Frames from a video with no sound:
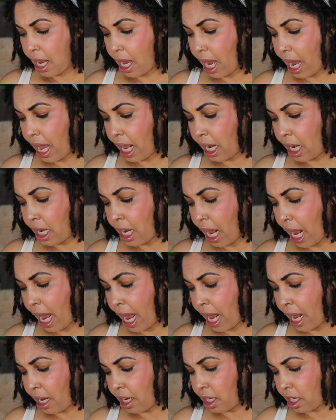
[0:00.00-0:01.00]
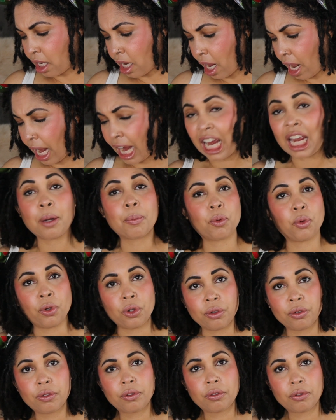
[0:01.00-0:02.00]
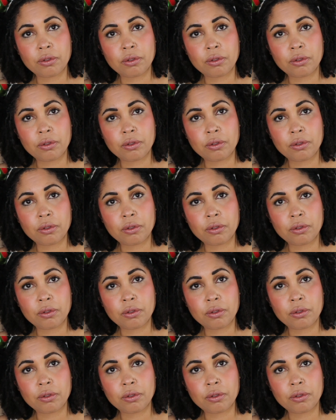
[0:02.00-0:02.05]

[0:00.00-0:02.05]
and able